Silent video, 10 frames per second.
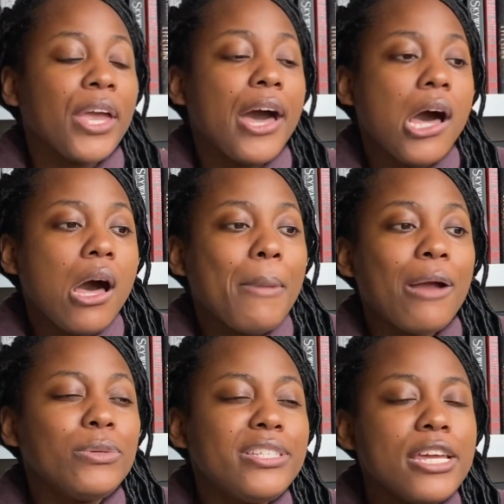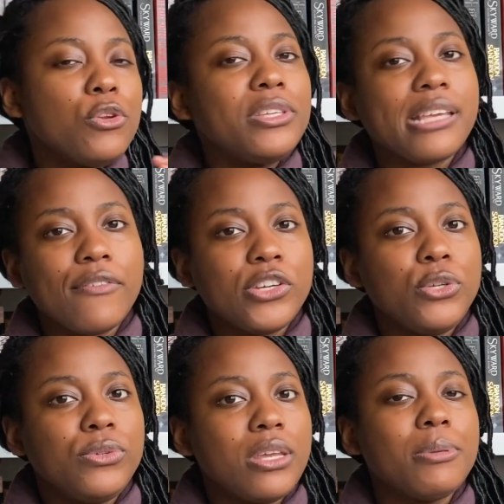I would say I do these every
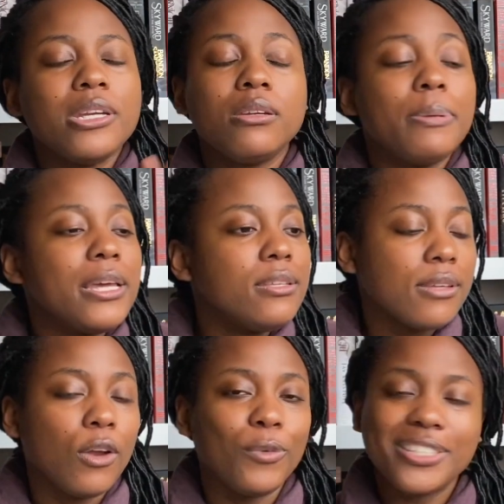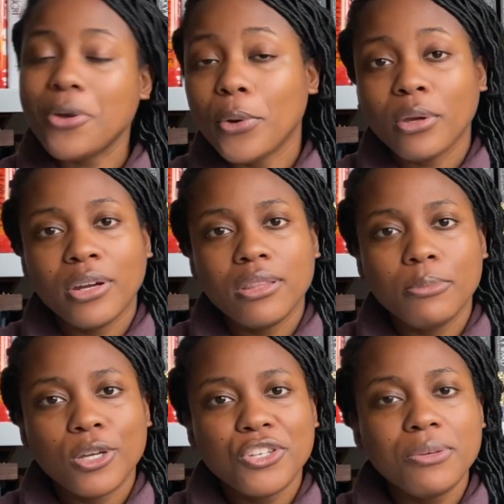Tuesday, but it depends on what's going on in the
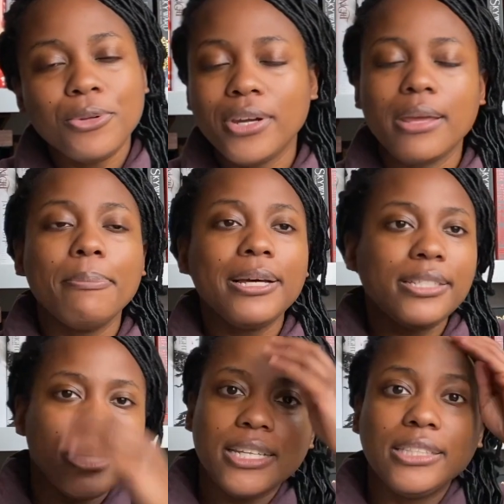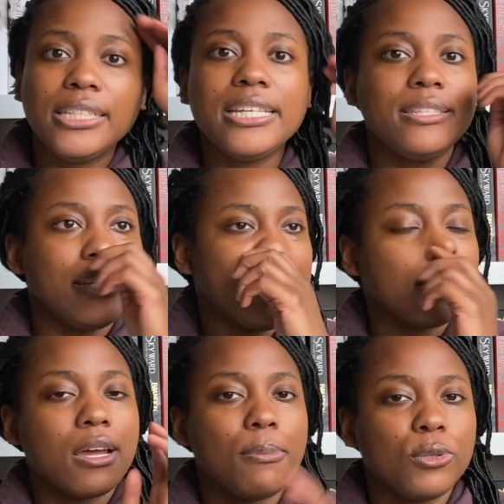bookish community. But at least is
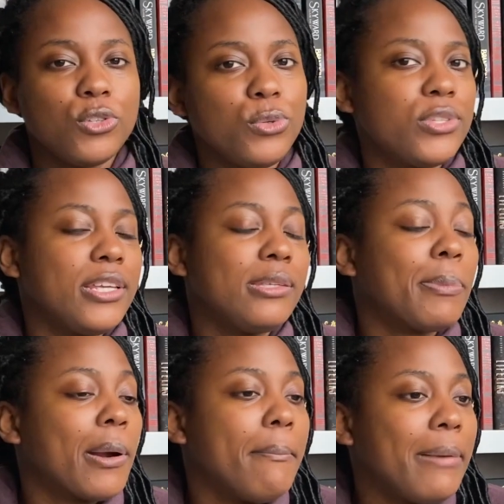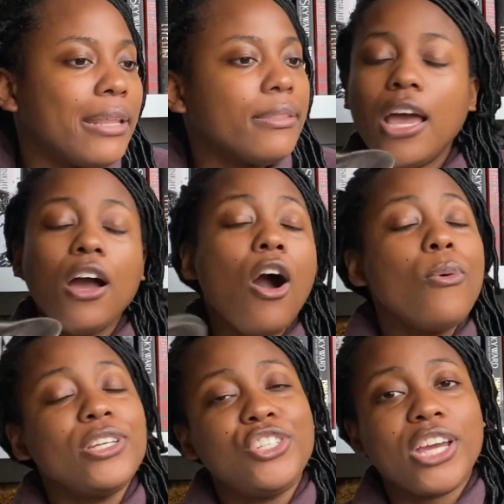a couple Tuesdays per month.
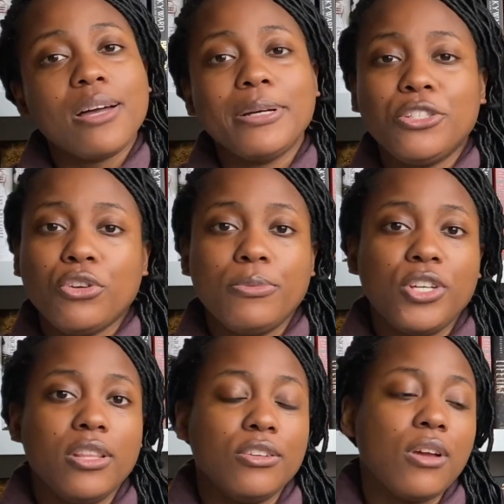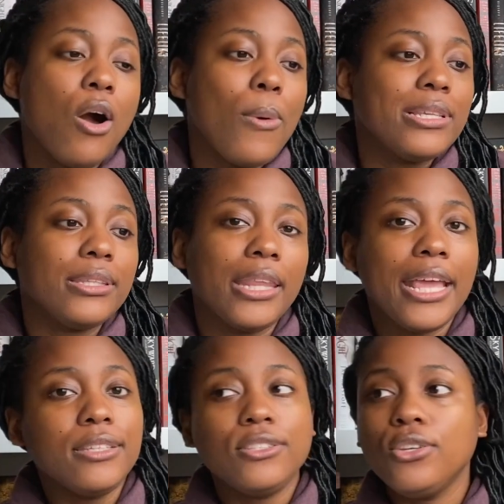Always check out my description. There's always
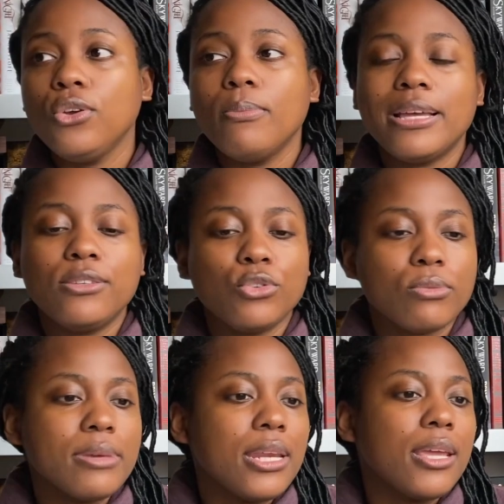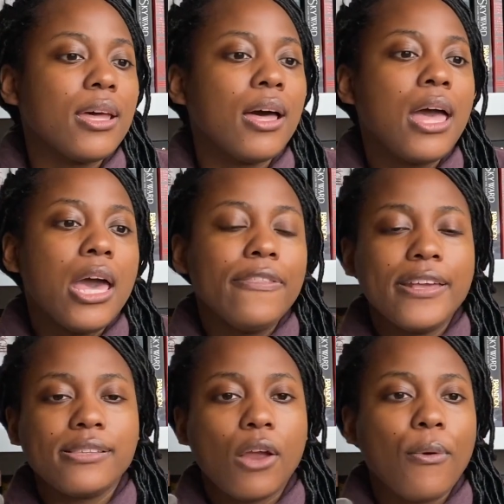links to my social media,
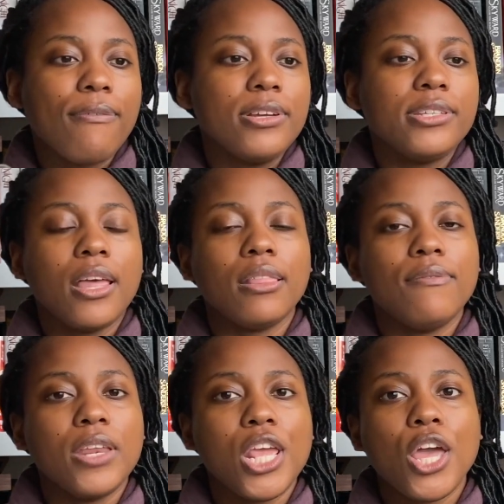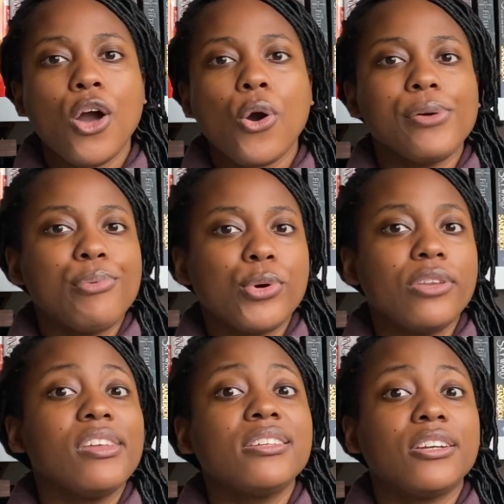things I reference in the video,
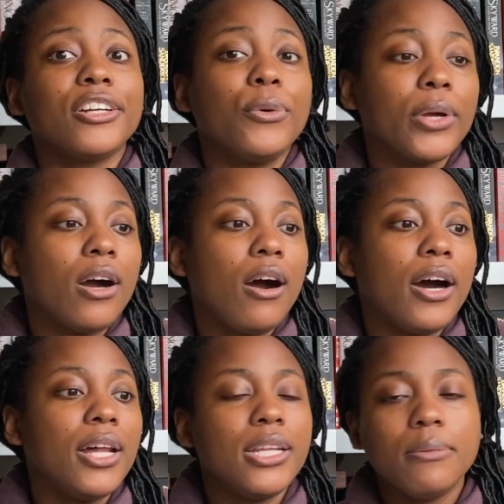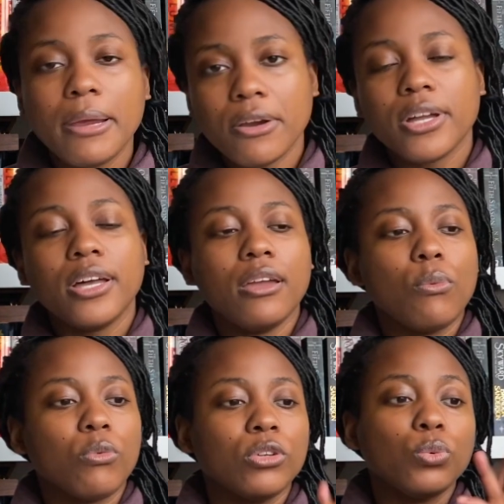important things that are going on in America
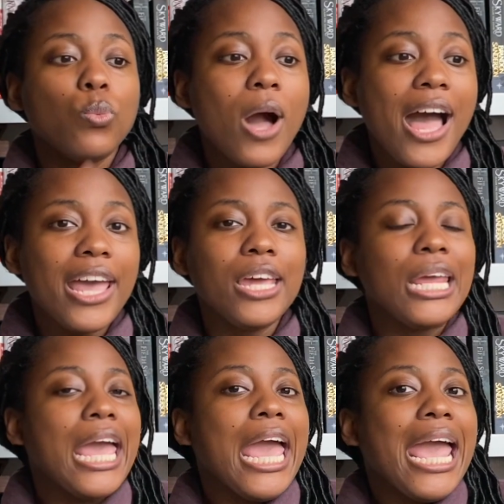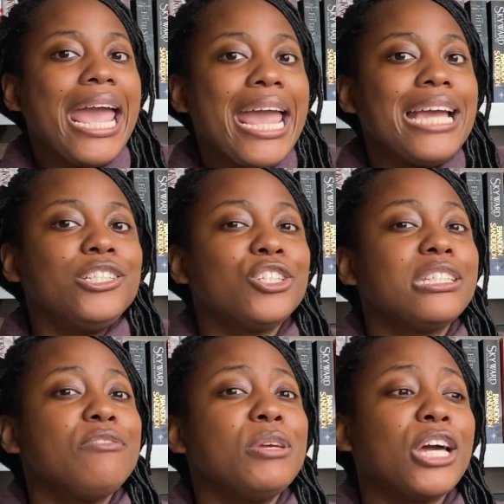and worldwide. And just
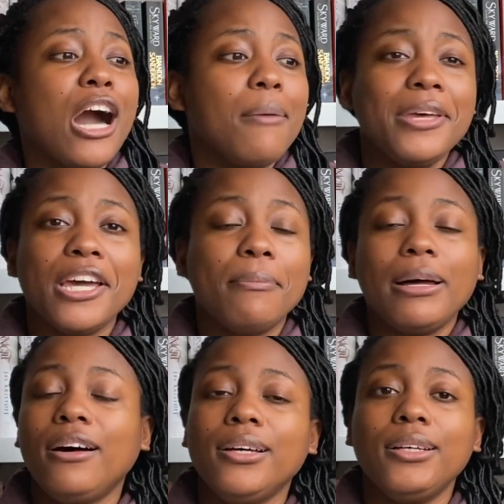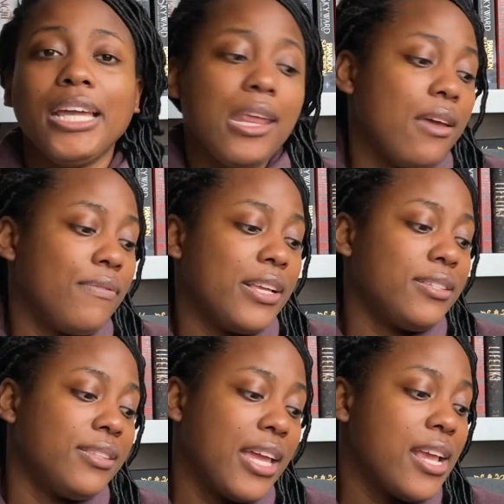leave me a comment about any of
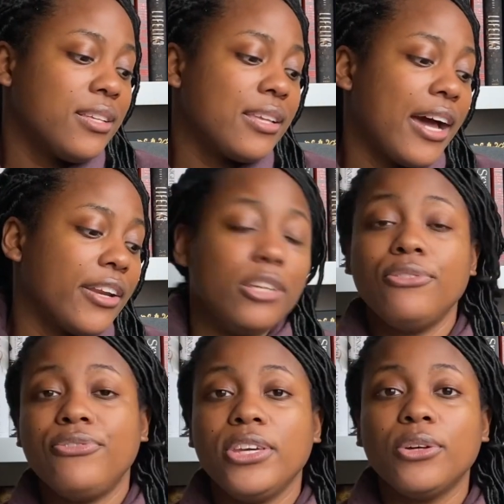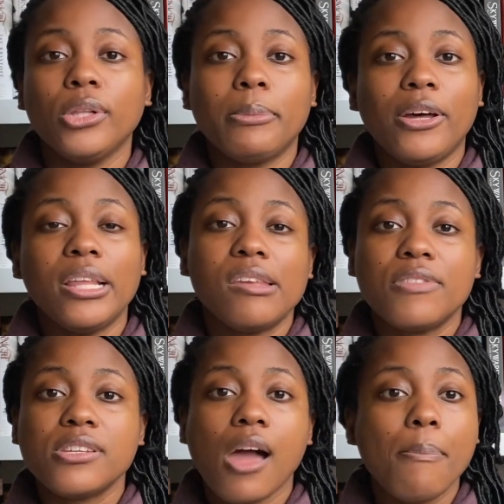these things. How do you feel about any of
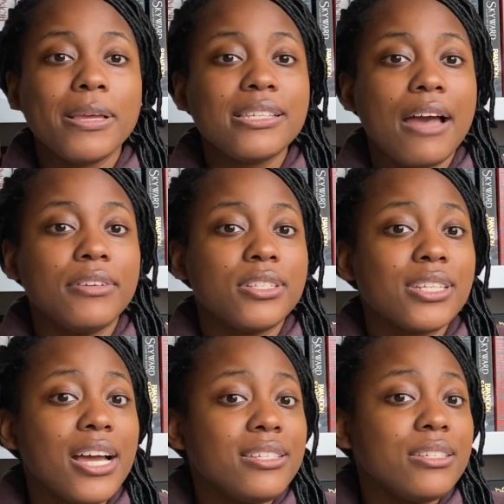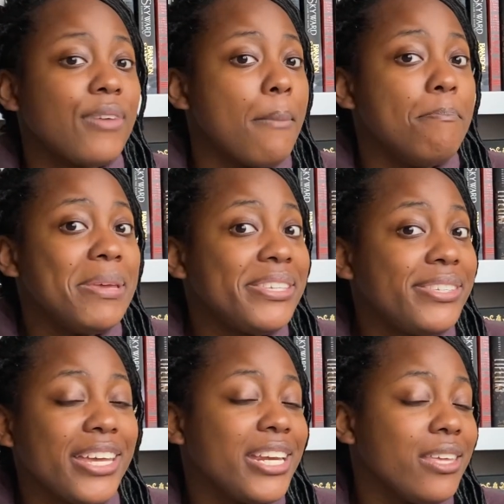the topics I've discussed? If I
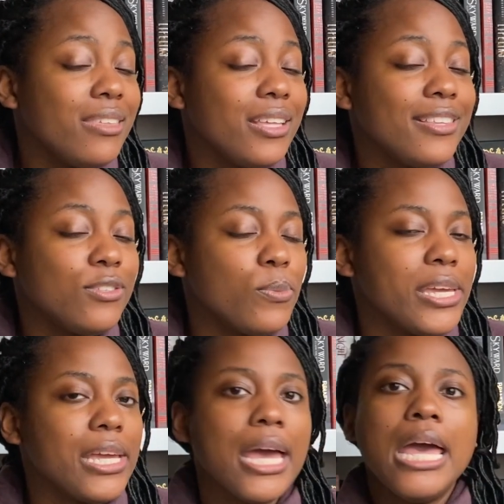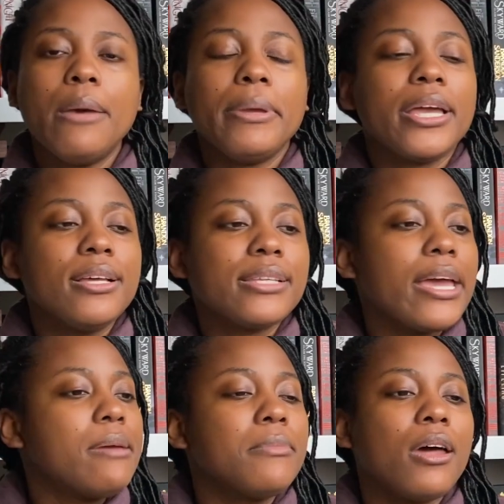missed anything this week, because
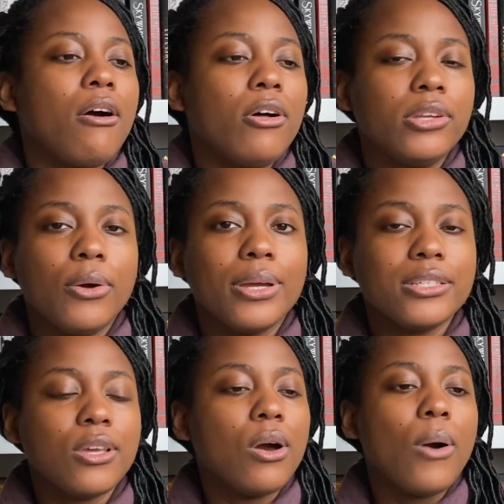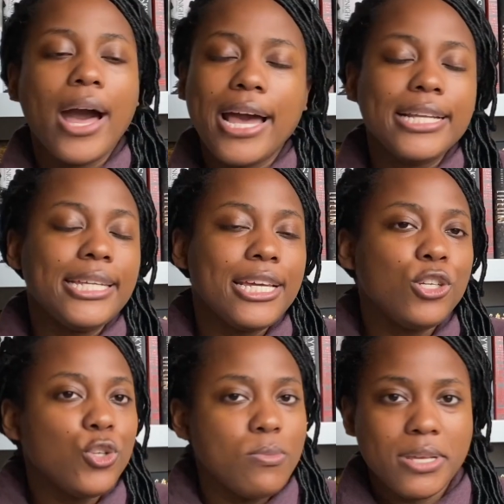I am not all-knowing, so I
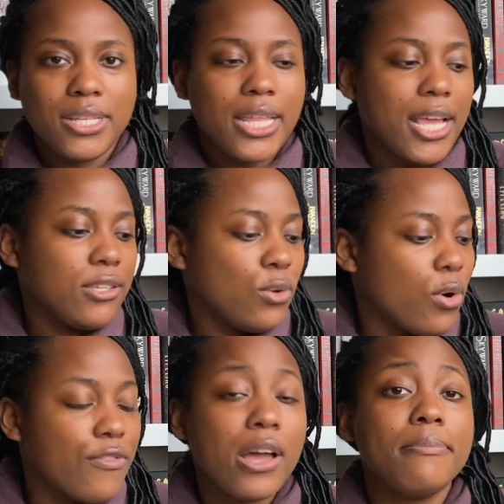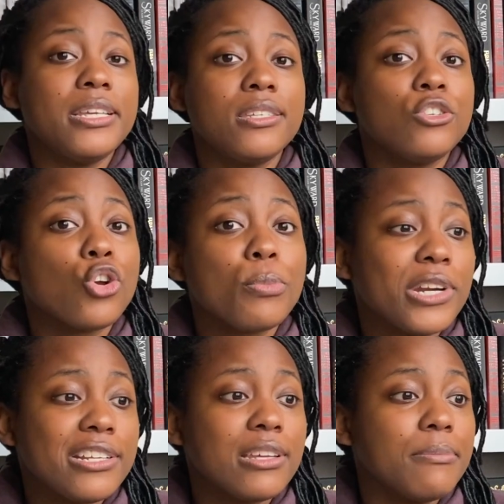tend to miss things. Or if I
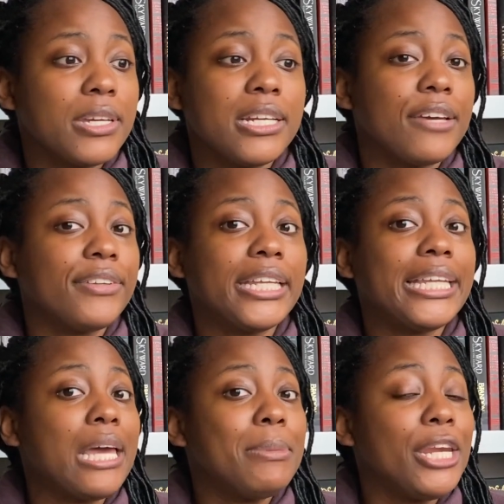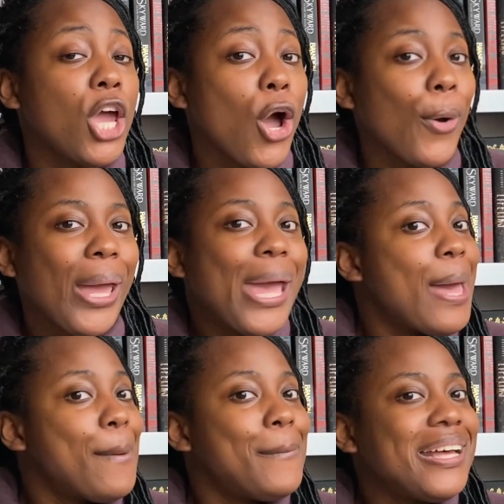misinterpreted something, definitely let me know.
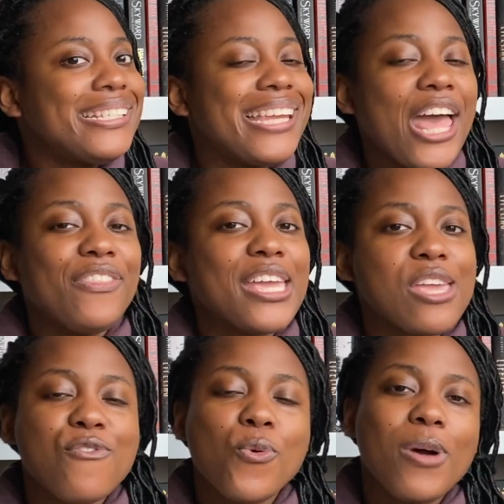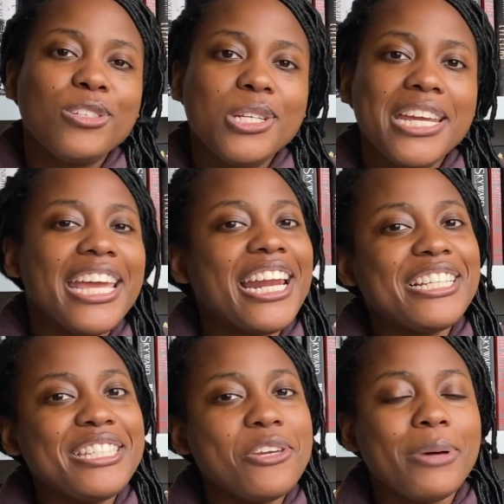But thank you for watching, and I'll
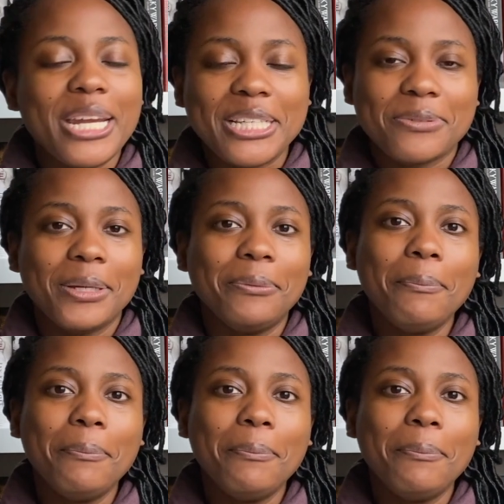see you in my next one.